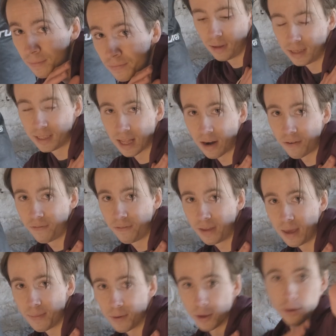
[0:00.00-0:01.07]
Instead of
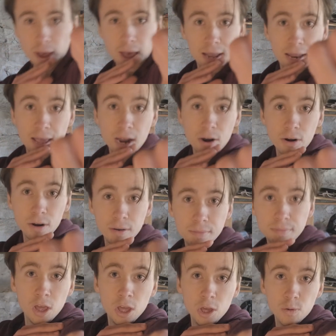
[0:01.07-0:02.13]
keeping your head here,
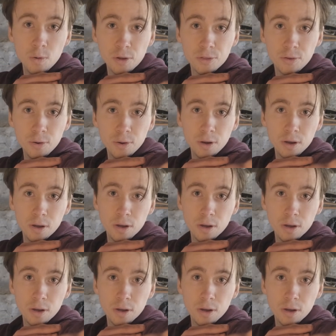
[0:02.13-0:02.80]
you want to